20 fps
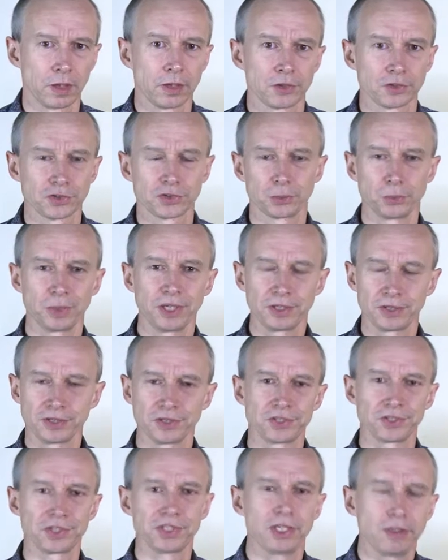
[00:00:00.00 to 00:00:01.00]
So we can
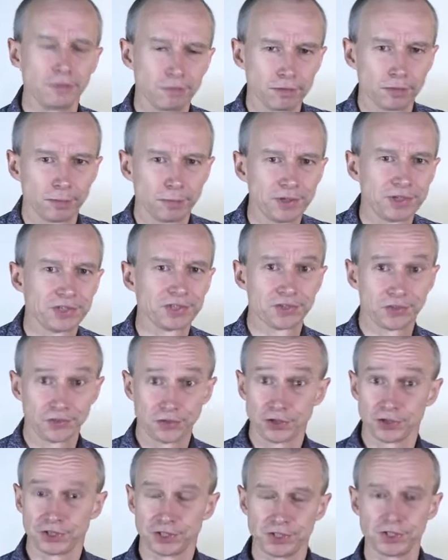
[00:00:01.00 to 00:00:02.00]
see from this
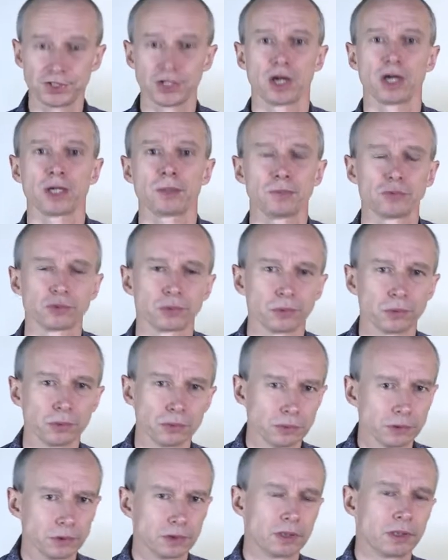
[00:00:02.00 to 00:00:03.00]
30 times
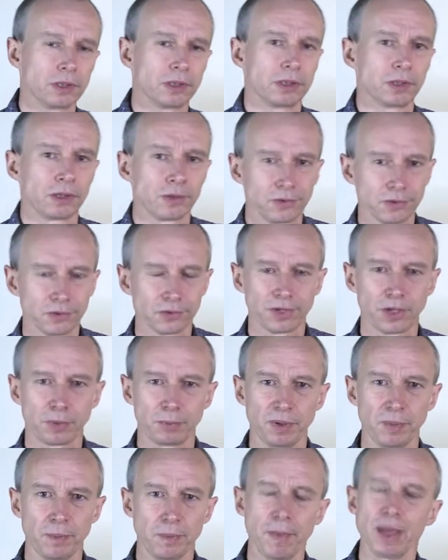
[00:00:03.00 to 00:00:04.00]
rule that there'll
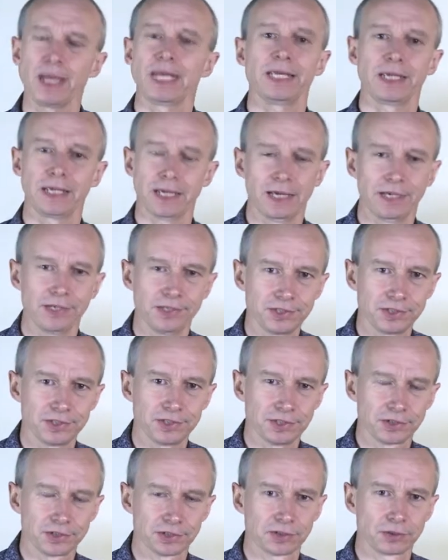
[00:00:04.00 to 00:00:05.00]
be many
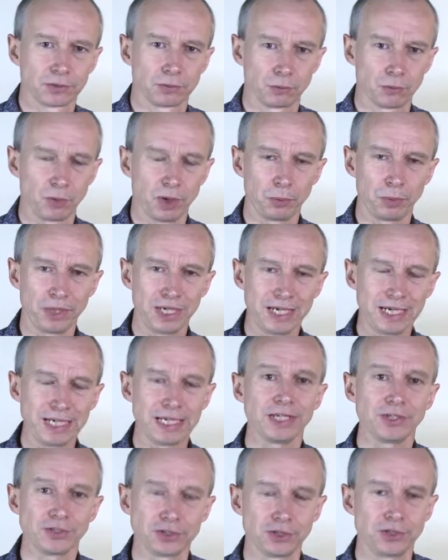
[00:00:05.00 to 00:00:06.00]
cases where we
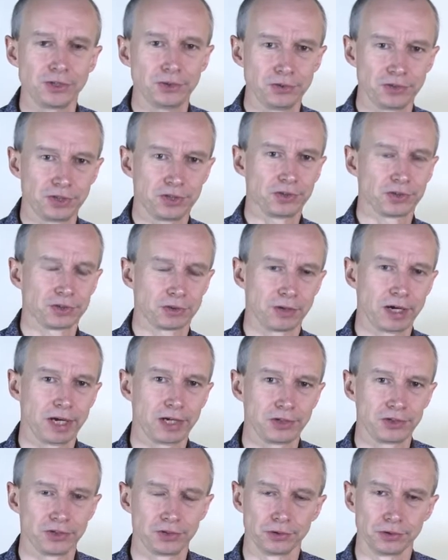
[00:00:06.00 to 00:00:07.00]
need to use
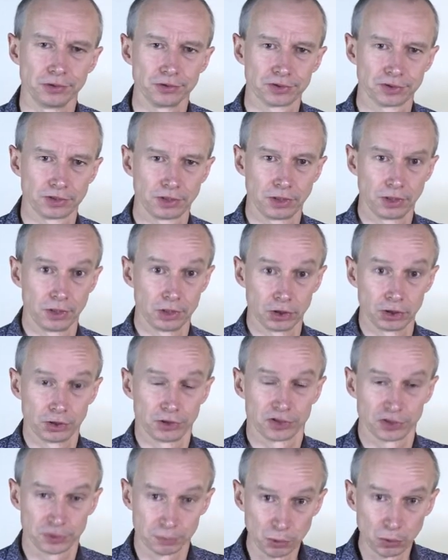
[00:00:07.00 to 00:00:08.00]
interaxials
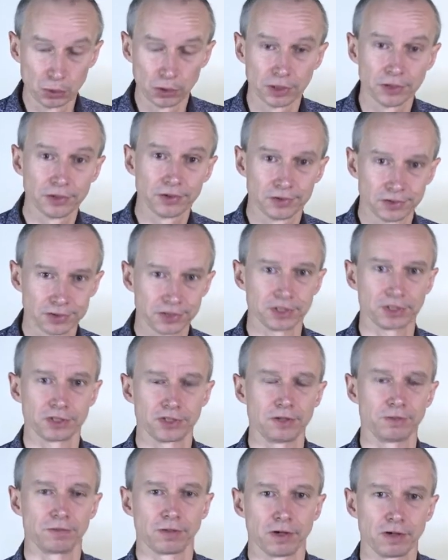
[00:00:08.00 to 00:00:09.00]
smaller than
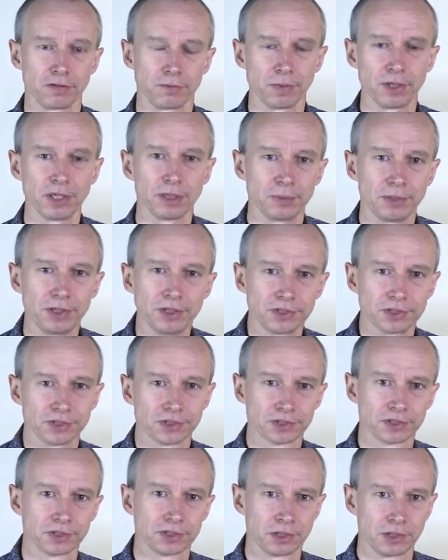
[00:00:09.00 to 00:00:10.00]
65
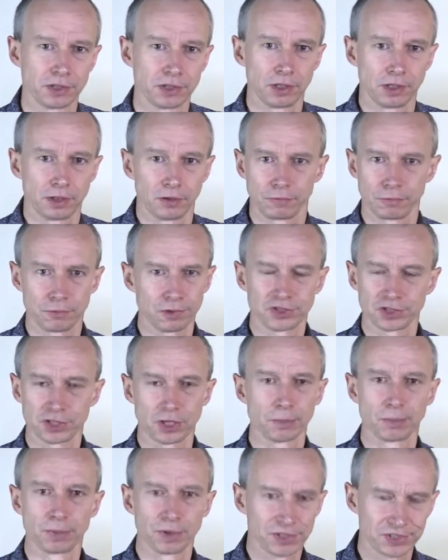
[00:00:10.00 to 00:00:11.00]
millimeters. For
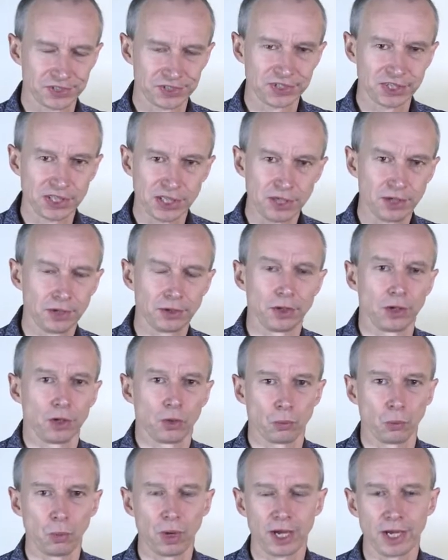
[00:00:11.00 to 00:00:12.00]
example, a scene
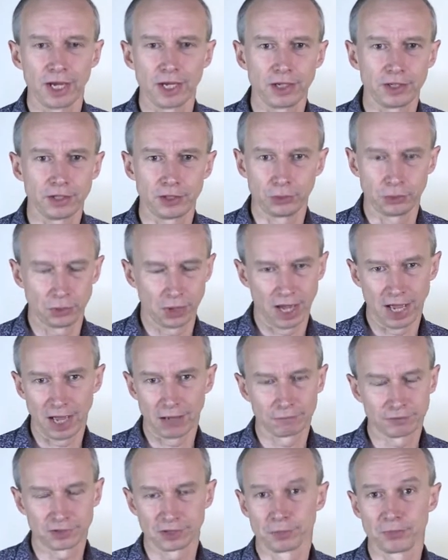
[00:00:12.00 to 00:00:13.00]
where you
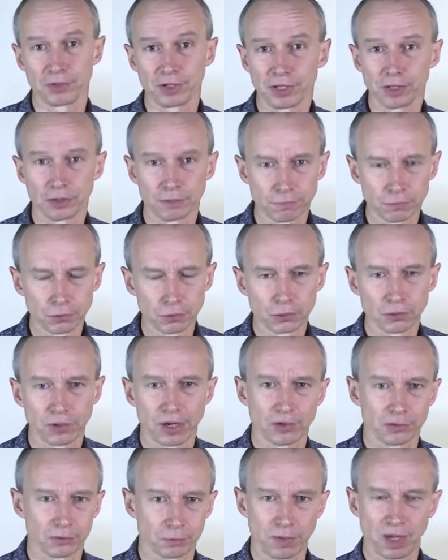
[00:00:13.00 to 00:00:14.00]
have something in the
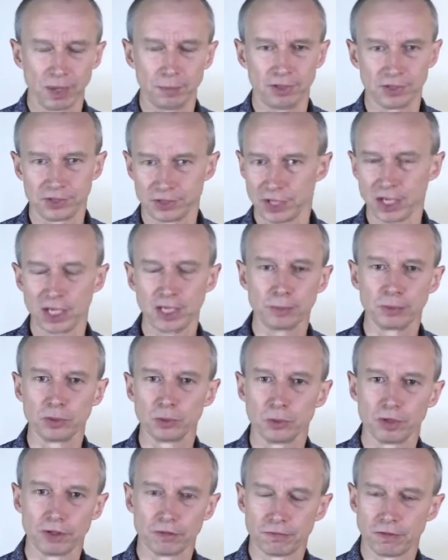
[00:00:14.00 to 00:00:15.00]
foreground, maybe a table
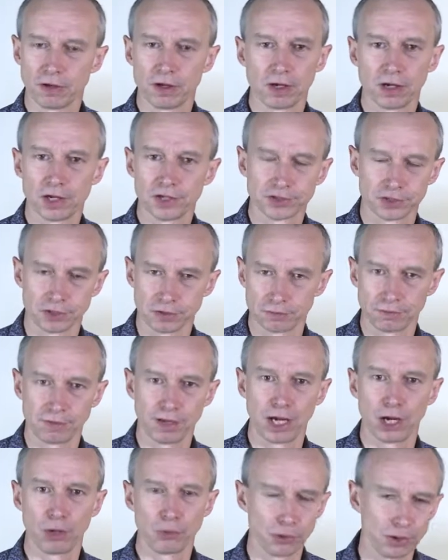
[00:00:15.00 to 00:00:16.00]
with a vase and a
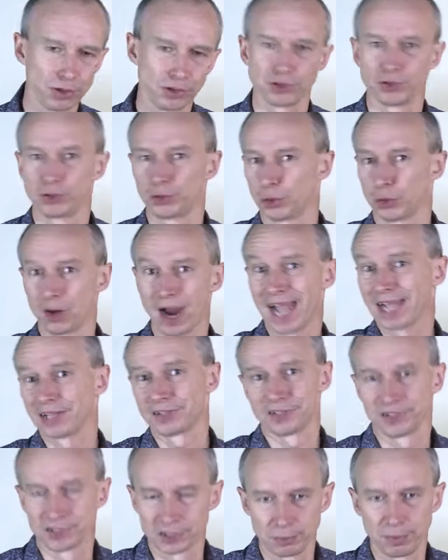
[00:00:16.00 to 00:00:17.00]
flower on it, and your
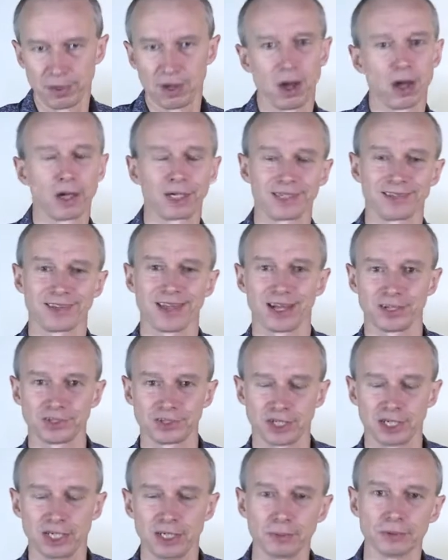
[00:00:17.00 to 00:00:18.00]
actors are behind that
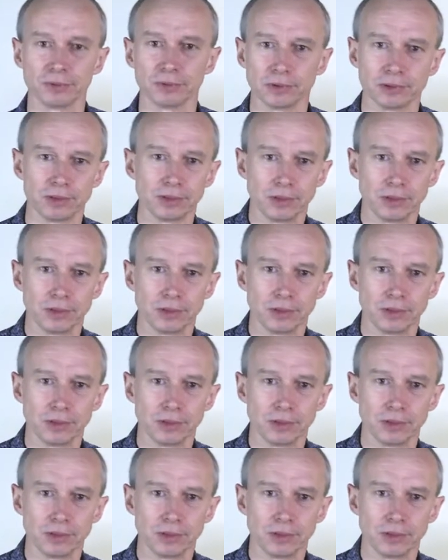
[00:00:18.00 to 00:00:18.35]
table.